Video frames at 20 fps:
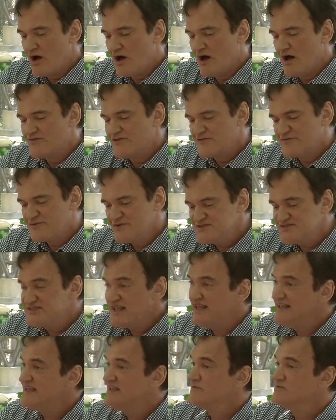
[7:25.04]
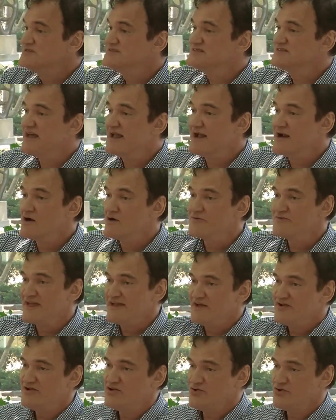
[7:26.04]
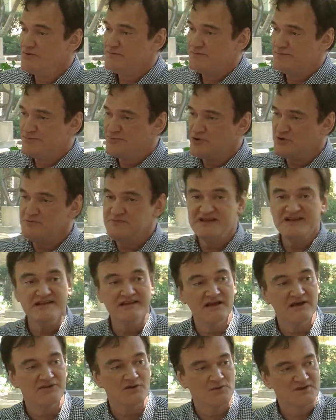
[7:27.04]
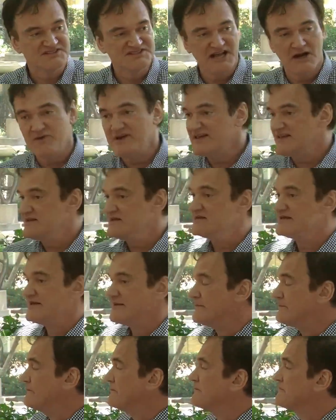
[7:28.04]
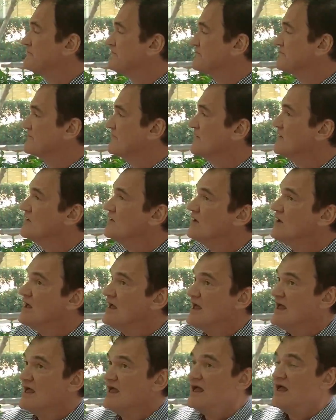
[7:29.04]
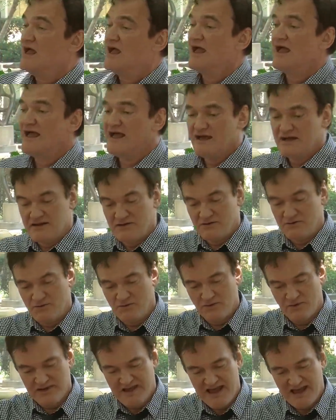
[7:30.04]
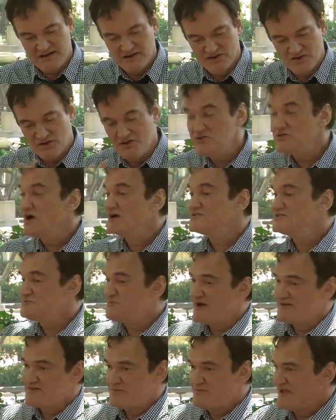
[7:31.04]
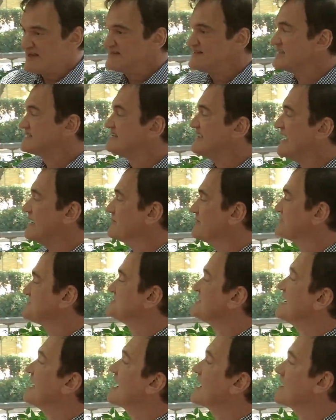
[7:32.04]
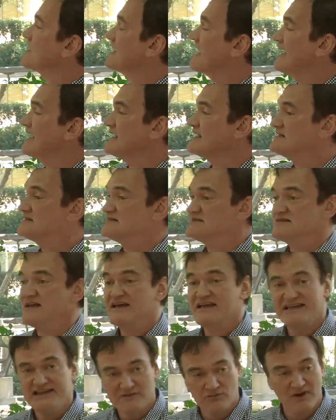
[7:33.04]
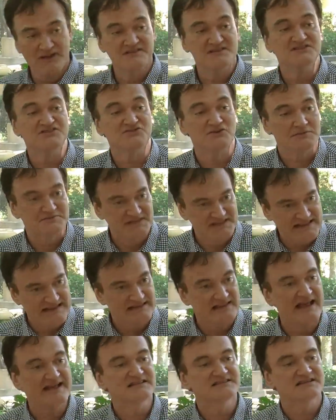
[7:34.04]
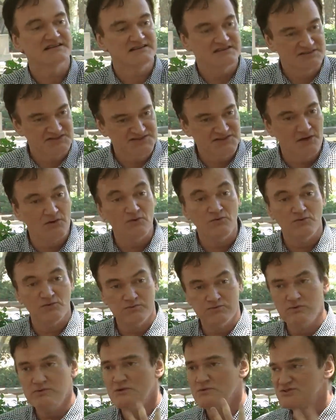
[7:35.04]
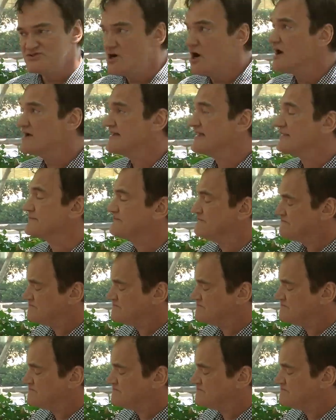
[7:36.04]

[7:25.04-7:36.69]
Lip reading: on the first day he was there, they put me together with Terry Gilliam. And we had a little lunch by the picnic tables there, and he had read the script and he liked it, and so we were talking.